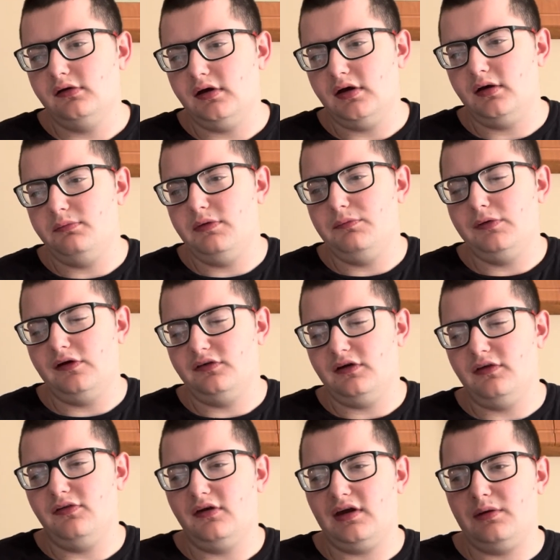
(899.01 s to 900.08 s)
PBS
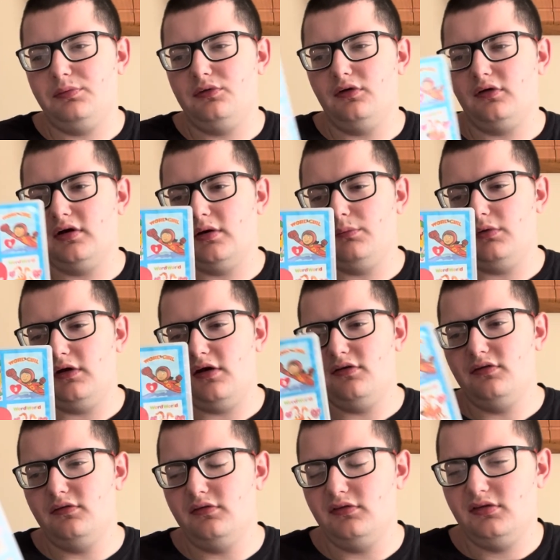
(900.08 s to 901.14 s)
Kids like episode
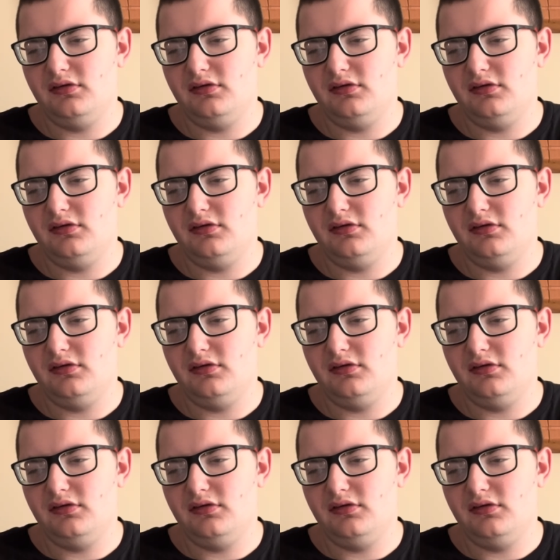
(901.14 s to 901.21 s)
compilation